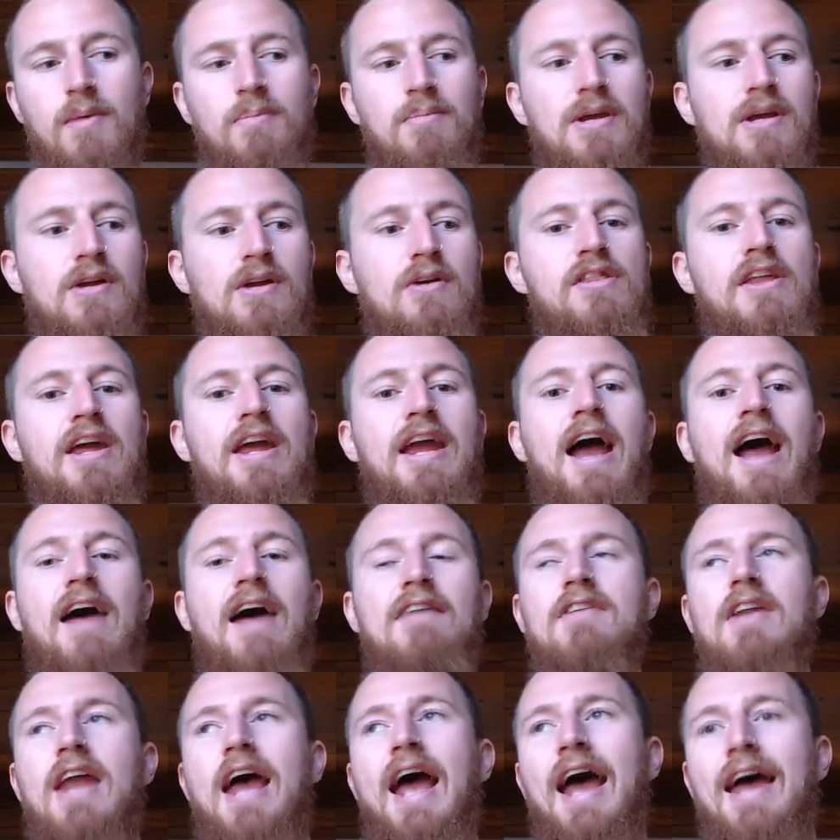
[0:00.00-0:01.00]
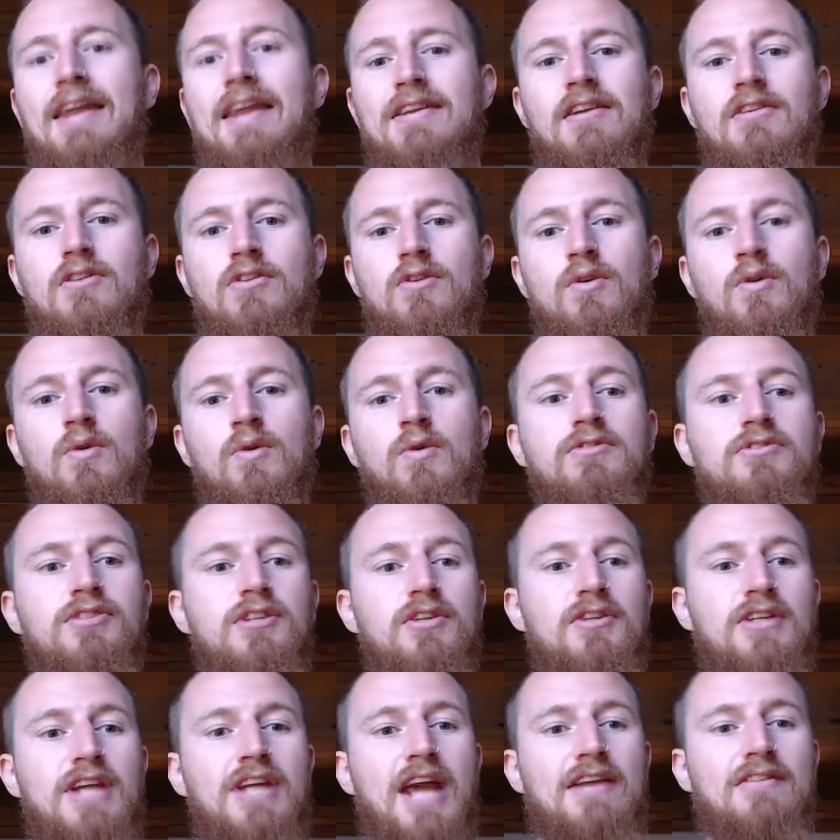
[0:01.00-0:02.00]
because they haven't had the tools
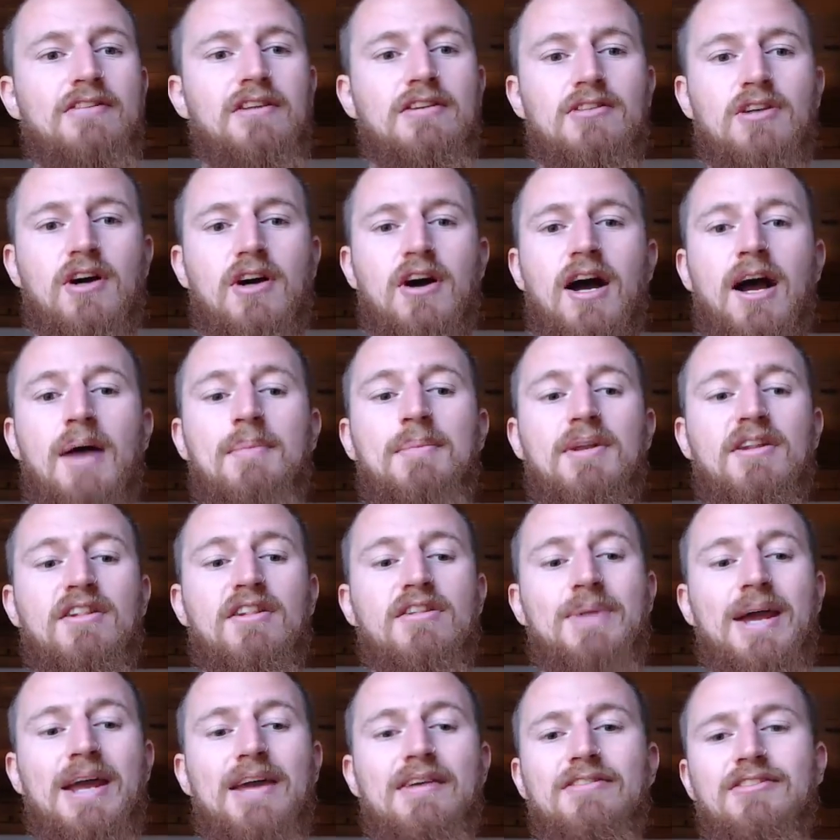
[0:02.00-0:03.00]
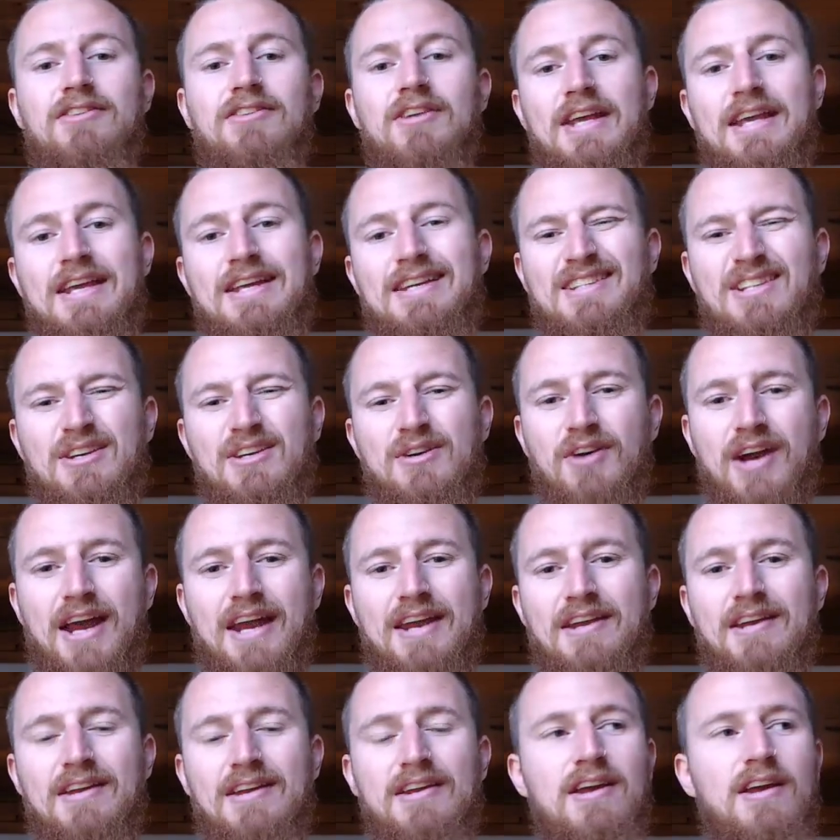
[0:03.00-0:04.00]
to take the time and space to
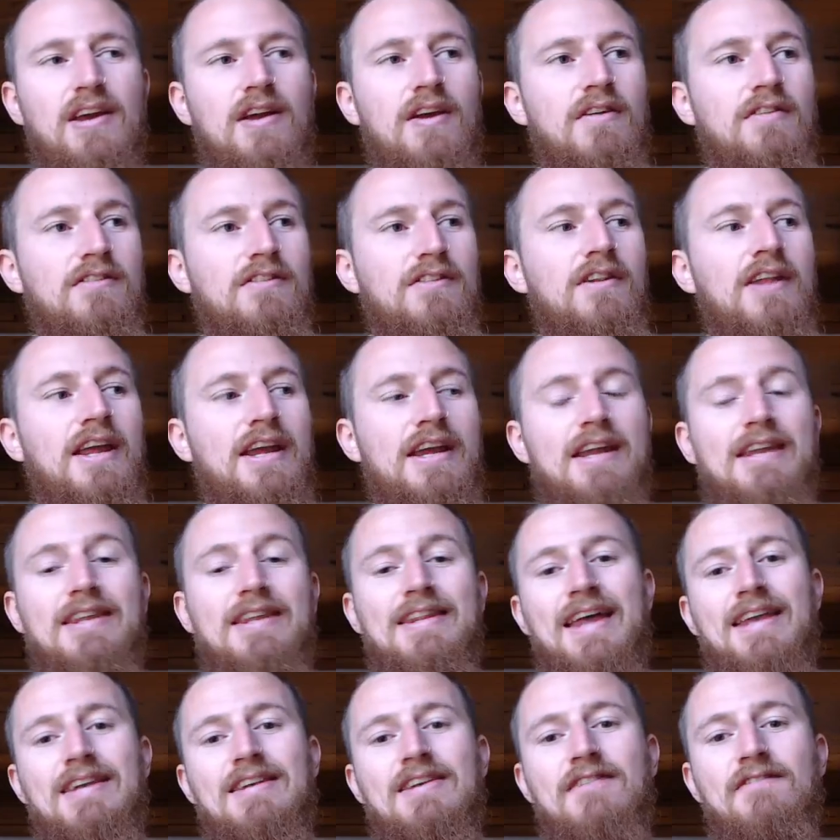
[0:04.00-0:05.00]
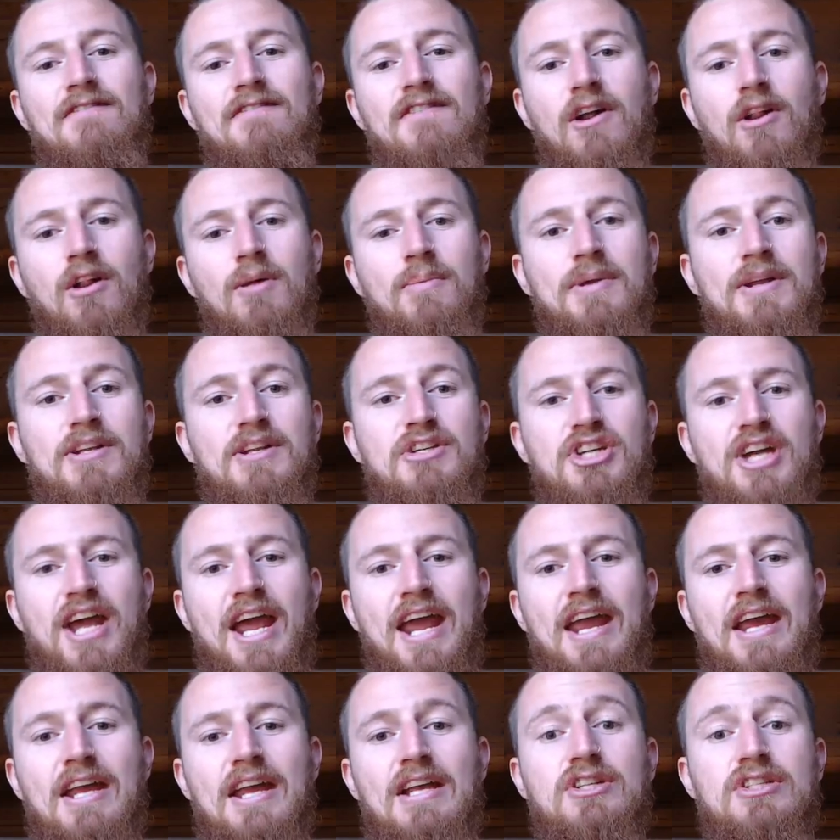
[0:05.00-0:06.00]
integrate it so they can then develop and
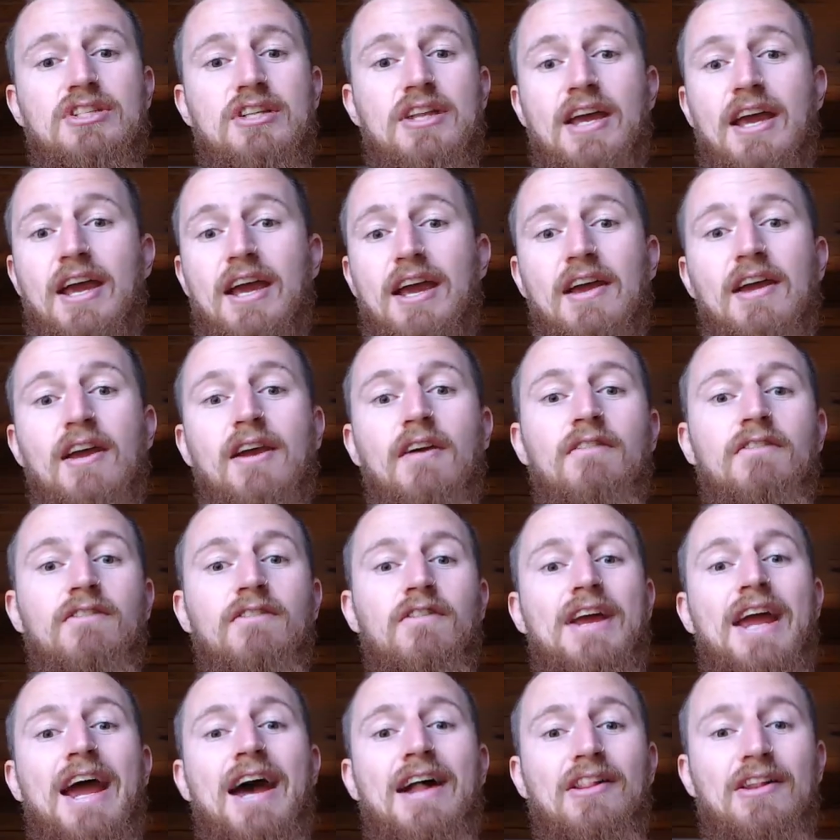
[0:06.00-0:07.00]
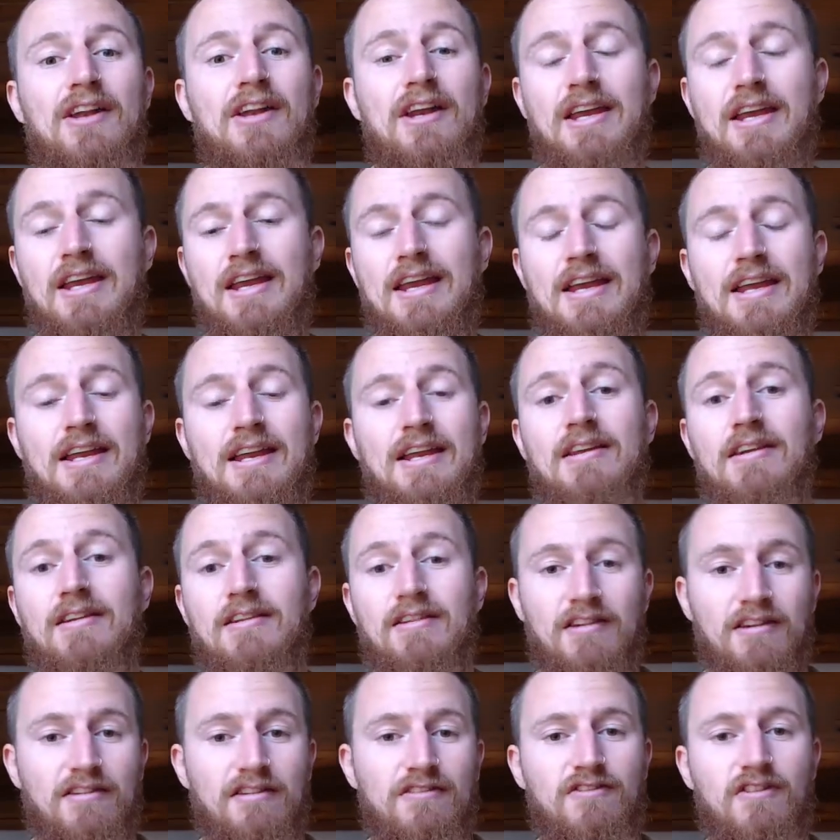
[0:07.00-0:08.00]
change their reality in
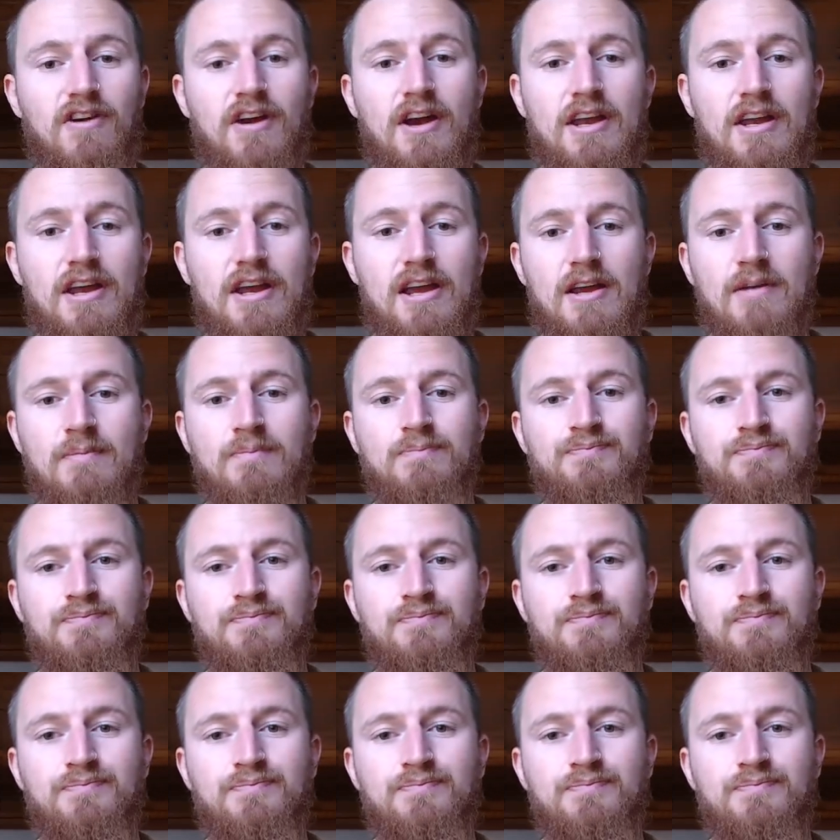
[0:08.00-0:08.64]
this 3D.